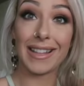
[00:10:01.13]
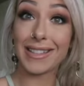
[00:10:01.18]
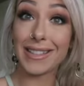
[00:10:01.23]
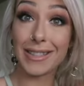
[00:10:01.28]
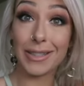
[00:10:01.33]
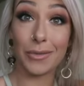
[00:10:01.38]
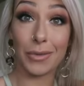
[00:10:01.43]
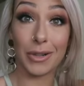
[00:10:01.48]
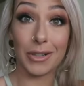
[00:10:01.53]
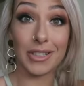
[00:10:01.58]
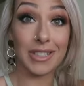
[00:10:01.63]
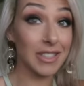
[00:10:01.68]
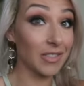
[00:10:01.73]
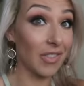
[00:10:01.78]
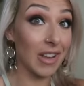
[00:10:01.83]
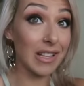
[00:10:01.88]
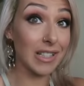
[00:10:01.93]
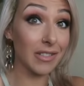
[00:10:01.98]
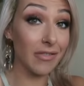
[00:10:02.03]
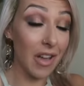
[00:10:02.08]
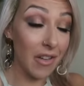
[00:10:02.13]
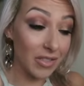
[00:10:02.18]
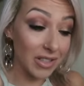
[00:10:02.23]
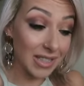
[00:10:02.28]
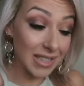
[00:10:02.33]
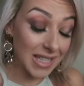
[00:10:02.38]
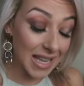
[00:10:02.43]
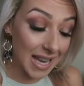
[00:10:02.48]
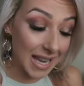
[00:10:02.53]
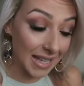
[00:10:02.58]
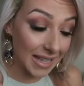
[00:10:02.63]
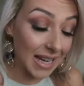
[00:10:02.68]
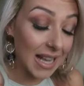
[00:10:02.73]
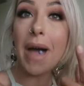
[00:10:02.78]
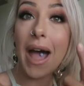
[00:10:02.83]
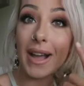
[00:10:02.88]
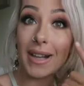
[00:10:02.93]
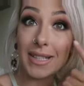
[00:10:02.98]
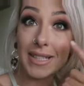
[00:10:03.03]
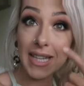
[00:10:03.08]
That's the weirdest face I've ever seen.
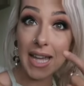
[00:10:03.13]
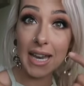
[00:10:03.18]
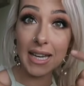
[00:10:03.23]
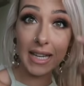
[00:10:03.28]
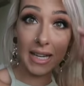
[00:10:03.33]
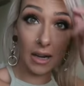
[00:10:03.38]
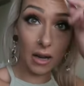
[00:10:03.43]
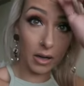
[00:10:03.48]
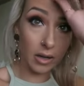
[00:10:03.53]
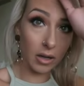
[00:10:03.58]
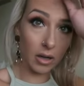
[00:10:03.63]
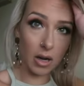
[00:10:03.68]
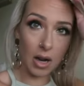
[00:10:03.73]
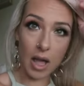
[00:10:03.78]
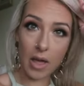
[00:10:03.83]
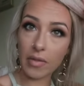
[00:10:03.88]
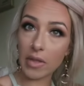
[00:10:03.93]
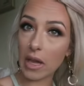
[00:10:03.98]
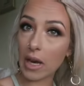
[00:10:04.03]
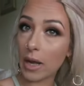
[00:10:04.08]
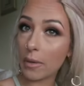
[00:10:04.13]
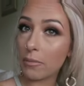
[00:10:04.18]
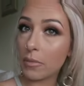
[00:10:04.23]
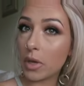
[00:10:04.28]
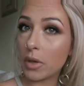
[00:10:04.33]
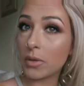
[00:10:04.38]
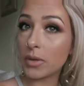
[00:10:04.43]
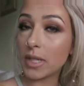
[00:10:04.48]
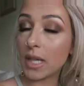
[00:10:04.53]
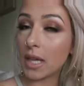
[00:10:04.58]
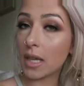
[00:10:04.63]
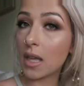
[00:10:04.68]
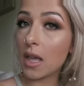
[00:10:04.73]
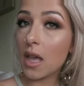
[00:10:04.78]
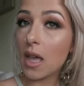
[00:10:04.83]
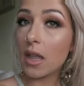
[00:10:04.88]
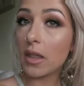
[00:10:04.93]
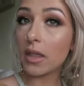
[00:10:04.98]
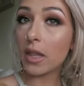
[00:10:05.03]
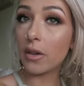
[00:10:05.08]
MAC Teddy Liner. And then I'm using
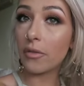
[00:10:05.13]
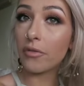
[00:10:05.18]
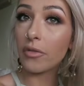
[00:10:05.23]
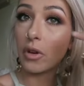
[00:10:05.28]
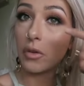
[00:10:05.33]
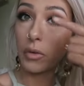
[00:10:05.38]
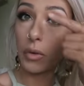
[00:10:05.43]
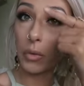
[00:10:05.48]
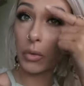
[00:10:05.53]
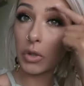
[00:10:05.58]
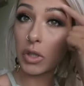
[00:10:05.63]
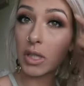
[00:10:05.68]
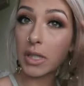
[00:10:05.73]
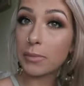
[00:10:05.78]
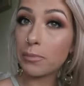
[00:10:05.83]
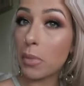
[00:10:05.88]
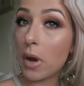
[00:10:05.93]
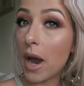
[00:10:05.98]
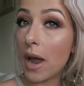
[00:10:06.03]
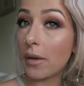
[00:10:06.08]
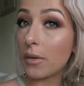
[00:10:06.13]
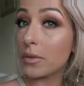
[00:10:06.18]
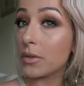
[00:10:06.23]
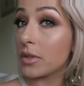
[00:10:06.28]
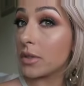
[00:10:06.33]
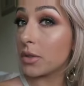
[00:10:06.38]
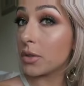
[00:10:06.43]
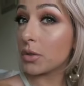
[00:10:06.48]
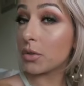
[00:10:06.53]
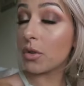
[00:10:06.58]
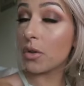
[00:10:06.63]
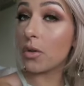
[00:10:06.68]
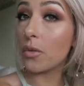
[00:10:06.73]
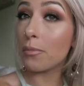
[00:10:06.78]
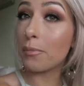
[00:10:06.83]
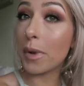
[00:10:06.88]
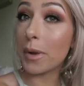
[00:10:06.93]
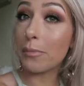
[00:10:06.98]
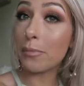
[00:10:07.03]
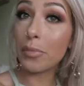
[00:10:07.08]
the Ferocious Brows through
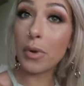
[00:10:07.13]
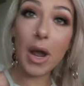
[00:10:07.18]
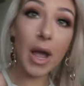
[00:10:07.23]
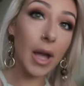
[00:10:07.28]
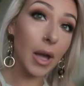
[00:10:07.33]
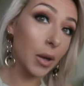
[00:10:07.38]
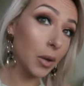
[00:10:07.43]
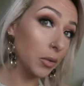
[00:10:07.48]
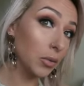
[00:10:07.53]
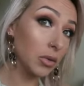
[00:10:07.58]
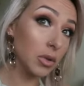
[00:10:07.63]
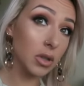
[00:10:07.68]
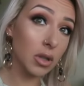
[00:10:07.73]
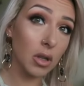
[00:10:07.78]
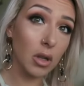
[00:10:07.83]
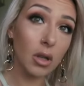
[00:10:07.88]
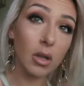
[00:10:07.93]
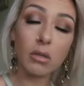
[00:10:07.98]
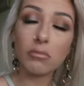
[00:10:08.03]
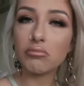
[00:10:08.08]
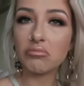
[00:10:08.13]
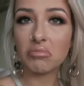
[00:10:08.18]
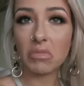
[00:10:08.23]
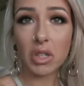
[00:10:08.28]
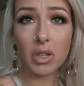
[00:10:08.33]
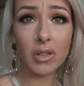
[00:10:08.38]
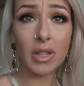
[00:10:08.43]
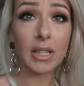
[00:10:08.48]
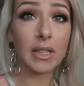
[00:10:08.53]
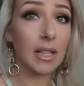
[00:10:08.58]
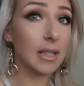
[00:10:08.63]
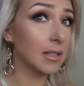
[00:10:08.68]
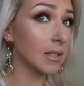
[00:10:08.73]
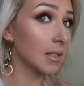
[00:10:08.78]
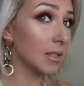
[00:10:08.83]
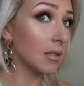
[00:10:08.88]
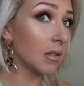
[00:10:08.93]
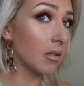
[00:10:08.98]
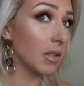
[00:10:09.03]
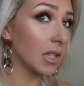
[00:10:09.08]
my brows. I don't think
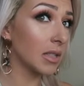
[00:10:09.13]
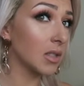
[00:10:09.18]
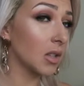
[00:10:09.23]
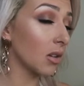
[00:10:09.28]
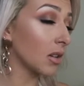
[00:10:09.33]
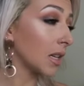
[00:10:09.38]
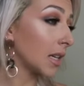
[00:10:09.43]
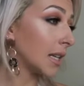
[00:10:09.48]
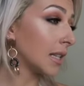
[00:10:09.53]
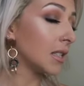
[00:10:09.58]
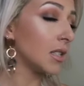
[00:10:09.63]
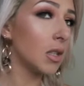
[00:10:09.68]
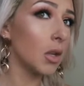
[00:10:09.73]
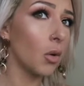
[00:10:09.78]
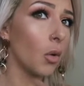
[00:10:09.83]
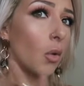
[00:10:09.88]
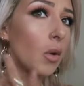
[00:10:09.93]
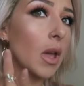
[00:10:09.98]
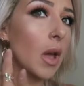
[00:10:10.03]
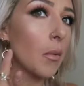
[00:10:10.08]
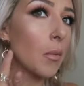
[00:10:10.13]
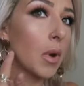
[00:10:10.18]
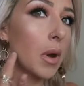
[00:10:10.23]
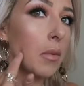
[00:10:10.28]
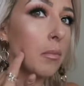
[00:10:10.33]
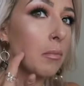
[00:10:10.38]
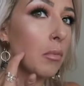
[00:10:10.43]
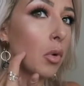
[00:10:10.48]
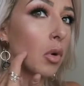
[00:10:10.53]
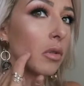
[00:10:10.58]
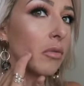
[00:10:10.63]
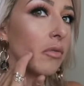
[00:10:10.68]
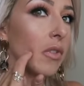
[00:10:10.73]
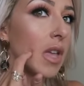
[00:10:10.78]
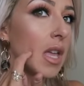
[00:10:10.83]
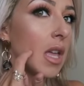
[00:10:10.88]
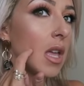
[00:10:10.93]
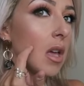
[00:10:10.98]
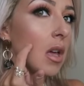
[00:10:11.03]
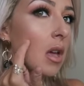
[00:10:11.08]
that's all you need to know. Oh yeah, I'm wearing
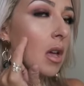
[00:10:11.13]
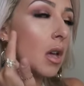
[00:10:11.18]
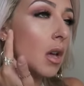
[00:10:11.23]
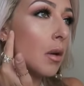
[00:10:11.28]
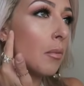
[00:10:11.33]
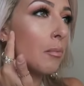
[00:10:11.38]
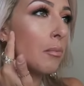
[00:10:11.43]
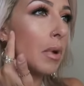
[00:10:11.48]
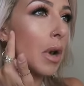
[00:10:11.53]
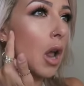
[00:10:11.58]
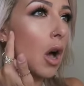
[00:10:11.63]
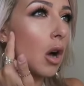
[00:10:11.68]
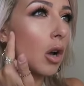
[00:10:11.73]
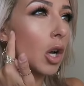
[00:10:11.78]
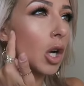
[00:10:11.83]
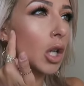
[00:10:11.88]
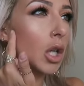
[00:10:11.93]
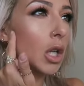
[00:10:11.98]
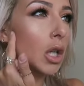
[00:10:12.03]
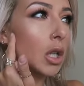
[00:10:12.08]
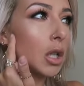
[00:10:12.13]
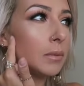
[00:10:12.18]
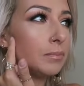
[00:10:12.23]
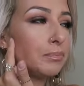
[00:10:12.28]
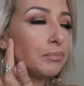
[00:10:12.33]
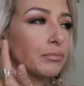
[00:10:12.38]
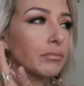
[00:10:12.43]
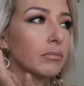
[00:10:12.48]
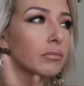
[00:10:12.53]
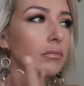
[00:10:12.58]
Morphe Blogger